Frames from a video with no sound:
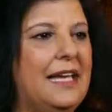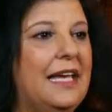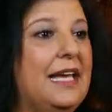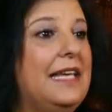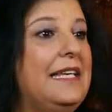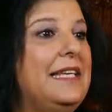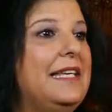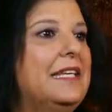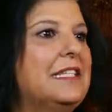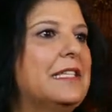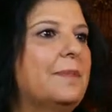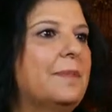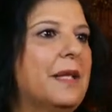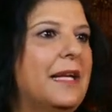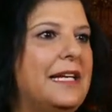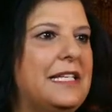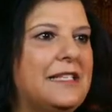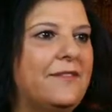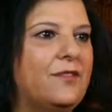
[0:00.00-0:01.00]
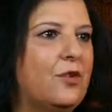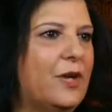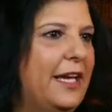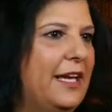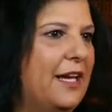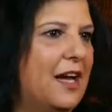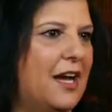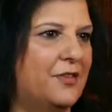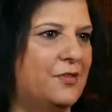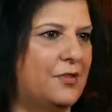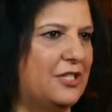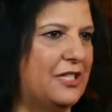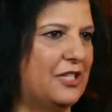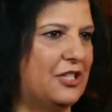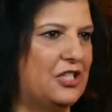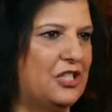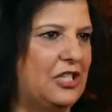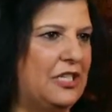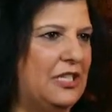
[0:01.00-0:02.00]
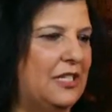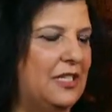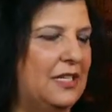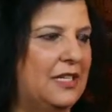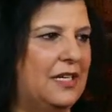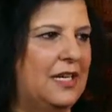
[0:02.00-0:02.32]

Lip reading: India is a place of great contradiction.